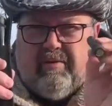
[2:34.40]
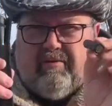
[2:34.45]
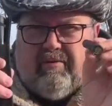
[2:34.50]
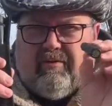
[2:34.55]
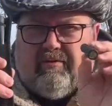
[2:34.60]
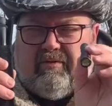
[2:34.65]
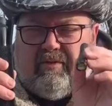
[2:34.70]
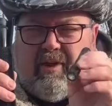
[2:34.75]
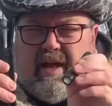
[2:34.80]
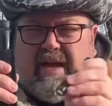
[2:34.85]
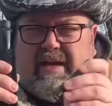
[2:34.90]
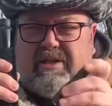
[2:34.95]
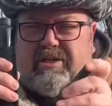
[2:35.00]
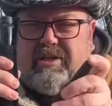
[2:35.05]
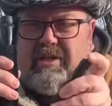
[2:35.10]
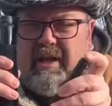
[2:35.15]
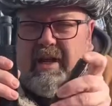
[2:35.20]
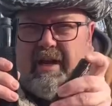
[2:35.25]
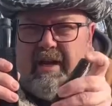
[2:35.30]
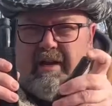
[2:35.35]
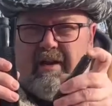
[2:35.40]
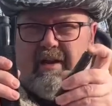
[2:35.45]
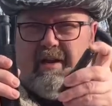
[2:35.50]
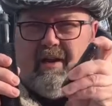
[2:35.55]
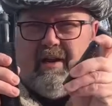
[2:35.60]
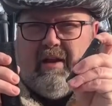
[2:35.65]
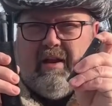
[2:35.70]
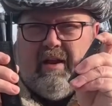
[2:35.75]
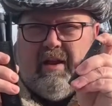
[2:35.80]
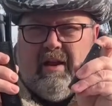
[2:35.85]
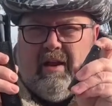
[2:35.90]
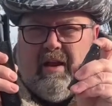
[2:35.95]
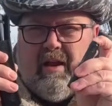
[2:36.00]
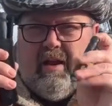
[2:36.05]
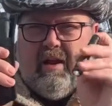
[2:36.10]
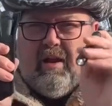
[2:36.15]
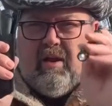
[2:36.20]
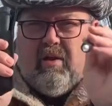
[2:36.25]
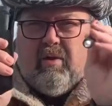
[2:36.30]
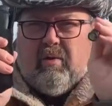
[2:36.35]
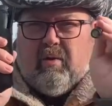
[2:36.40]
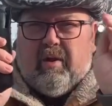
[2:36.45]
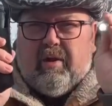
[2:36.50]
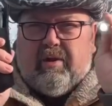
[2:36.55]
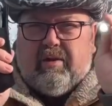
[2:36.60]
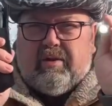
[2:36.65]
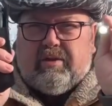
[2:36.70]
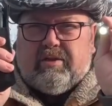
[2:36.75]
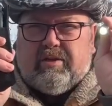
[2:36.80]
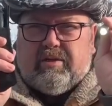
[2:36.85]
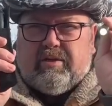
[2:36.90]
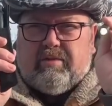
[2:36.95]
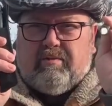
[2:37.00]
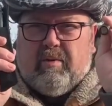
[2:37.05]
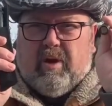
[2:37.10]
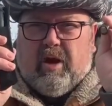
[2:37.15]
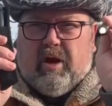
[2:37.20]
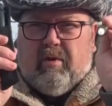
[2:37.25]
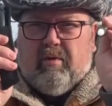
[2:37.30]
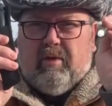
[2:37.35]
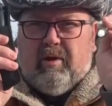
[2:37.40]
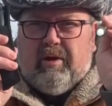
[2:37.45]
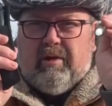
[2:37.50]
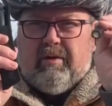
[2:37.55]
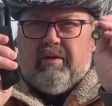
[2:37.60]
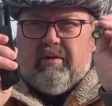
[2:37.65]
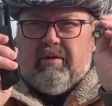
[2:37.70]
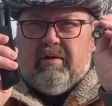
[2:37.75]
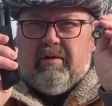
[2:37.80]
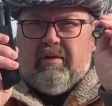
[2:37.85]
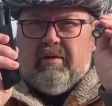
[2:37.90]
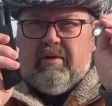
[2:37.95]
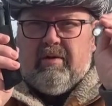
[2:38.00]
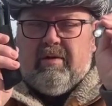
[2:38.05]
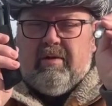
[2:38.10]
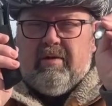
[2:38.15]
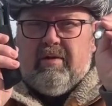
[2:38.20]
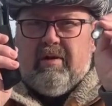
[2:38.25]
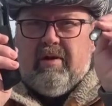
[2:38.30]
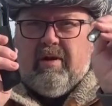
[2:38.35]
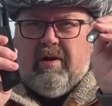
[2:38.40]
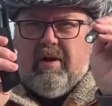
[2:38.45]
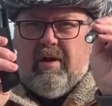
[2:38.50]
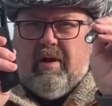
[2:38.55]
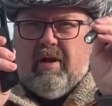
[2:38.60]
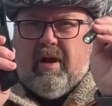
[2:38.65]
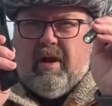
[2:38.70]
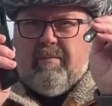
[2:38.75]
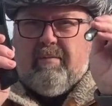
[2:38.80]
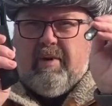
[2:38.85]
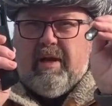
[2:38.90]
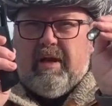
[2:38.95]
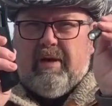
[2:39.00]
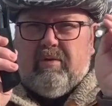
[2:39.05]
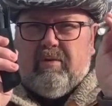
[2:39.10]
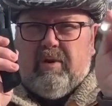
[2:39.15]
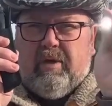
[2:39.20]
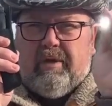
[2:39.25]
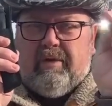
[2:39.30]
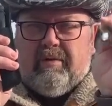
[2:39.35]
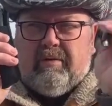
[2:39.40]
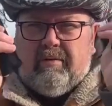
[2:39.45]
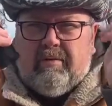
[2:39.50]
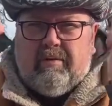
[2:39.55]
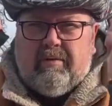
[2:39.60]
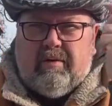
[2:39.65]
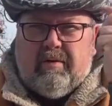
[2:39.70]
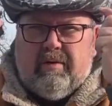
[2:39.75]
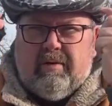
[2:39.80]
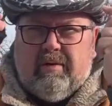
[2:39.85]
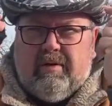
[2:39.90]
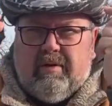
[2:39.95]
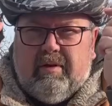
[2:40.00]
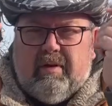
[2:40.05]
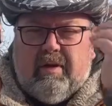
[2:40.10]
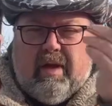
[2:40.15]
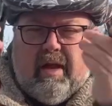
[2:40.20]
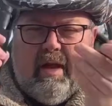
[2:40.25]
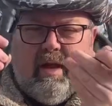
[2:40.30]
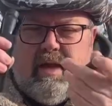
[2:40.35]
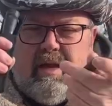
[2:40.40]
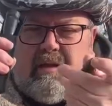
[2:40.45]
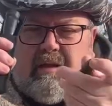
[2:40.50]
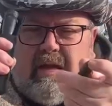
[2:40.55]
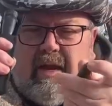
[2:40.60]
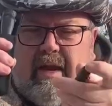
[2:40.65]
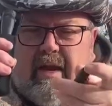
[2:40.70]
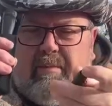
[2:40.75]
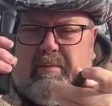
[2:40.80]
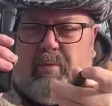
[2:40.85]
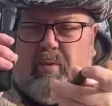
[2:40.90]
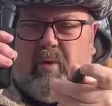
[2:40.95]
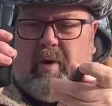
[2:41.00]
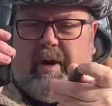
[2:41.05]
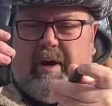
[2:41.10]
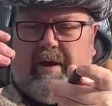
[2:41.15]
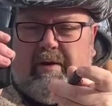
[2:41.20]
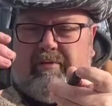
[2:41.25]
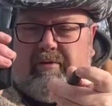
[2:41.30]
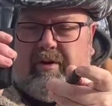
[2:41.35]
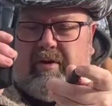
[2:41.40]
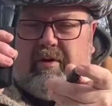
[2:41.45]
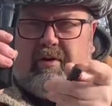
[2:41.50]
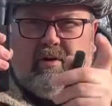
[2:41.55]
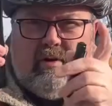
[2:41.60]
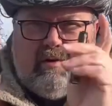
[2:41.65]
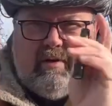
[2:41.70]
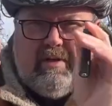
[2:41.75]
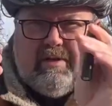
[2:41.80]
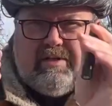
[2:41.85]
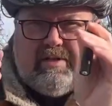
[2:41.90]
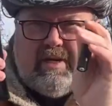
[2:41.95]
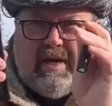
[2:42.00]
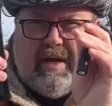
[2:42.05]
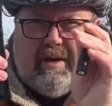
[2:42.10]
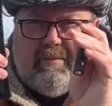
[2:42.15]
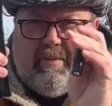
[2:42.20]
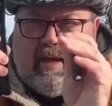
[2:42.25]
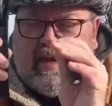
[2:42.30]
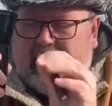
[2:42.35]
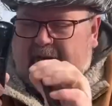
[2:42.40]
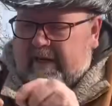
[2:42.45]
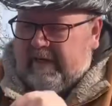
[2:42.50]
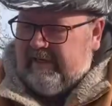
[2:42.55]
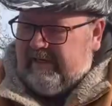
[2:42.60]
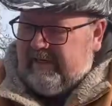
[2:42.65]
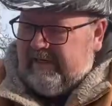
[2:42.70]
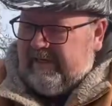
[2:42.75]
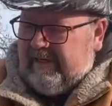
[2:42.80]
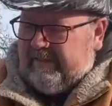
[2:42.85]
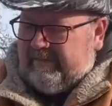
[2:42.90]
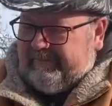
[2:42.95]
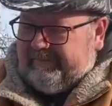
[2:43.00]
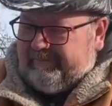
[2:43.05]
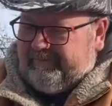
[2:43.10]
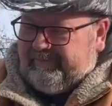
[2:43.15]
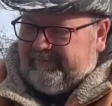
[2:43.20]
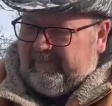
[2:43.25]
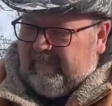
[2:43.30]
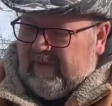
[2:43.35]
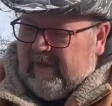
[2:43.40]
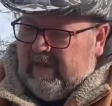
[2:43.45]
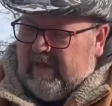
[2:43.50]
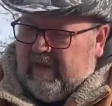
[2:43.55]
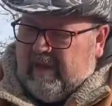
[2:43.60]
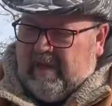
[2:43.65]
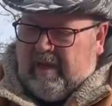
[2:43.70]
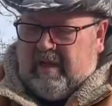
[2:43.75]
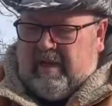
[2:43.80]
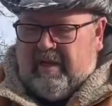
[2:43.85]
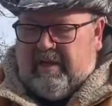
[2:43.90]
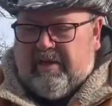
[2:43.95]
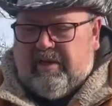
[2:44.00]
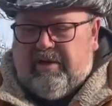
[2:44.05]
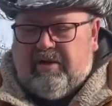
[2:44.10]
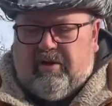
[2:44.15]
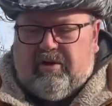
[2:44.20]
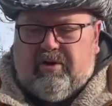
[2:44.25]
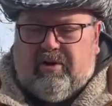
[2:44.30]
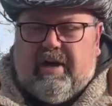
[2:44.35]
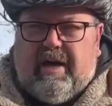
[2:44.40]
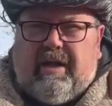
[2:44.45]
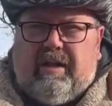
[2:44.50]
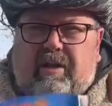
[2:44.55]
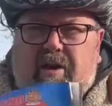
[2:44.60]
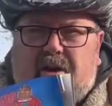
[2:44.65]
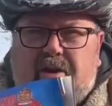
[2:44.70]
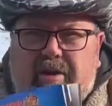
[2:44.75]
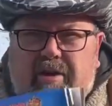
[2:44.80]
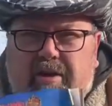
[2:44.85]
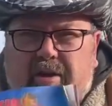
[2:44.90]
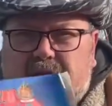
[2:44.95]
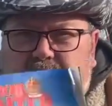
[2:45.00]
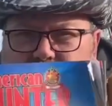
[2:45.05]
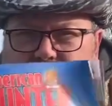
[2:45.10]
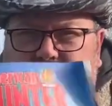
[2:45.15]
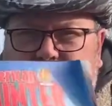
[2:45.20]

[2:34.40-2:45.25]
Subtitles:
of a flashlight, whether it's a small one, a big one, a headlamp, whatever. It's not a bad idea. You don't know how long you're going